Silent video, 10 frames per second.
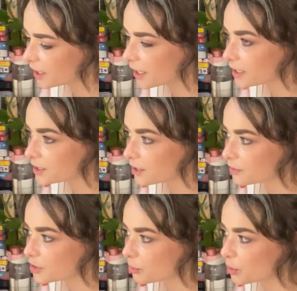thing is, if
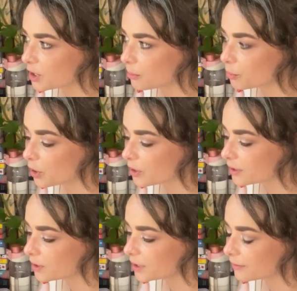it's a book club book,
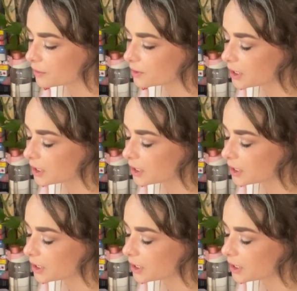if,